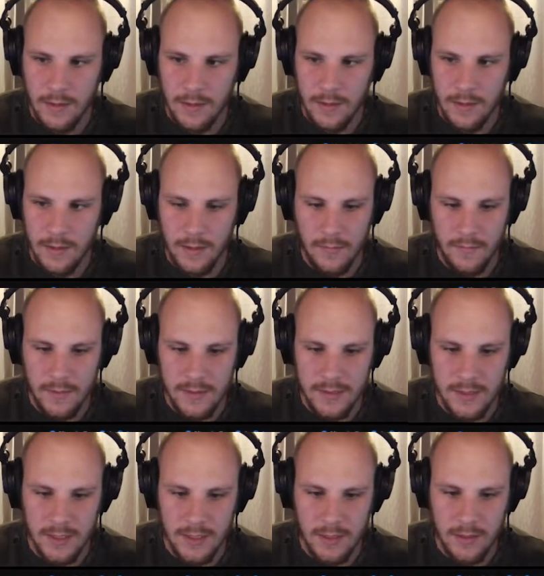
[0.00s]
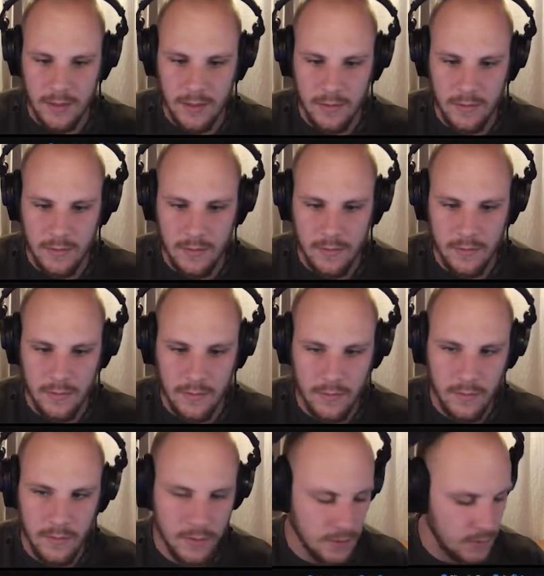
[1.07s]
And then have that sync
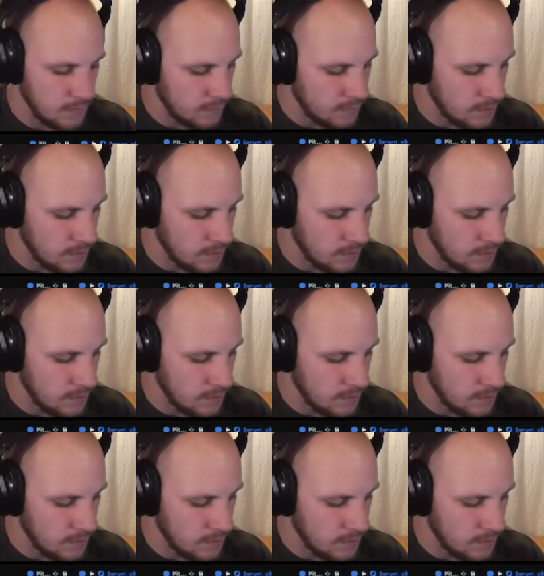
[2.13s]
going into